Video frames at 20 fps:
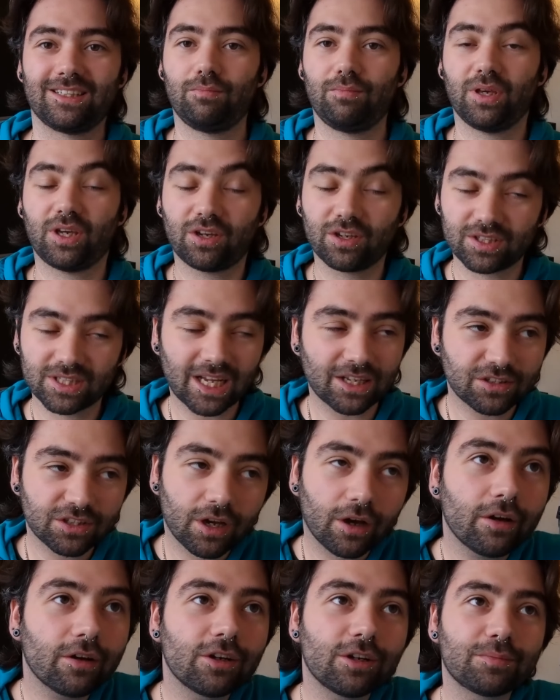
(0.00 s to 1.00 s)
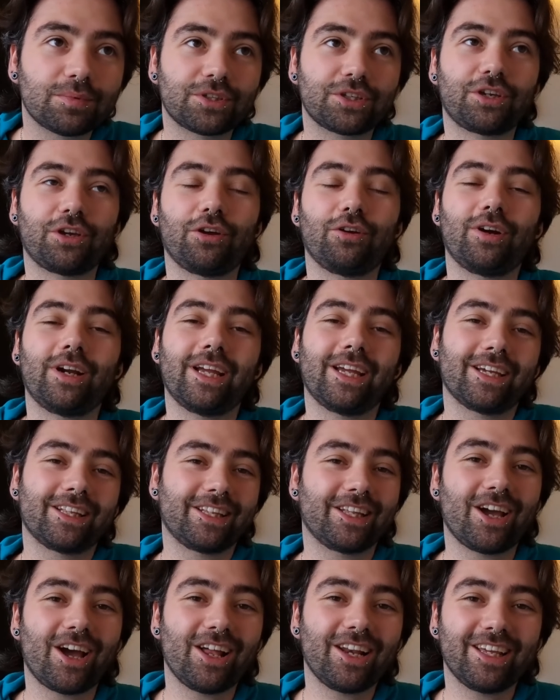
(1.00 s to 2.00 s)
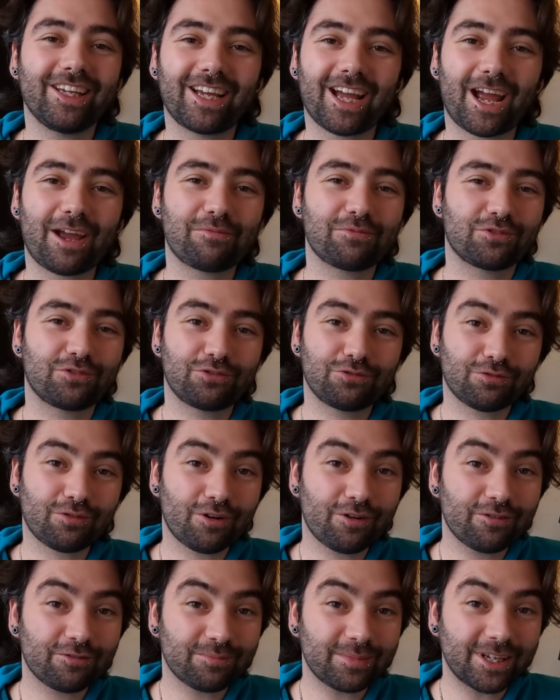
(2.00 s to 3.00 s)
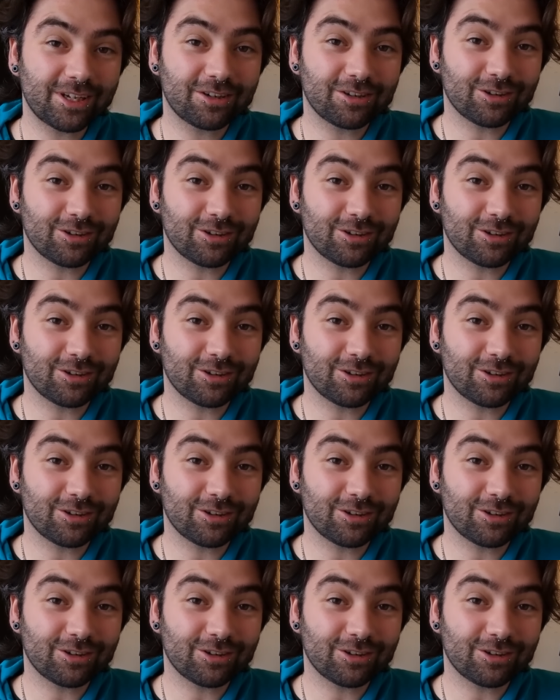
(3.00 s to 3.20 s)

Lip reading: because that total obscurity in the earlier games drove me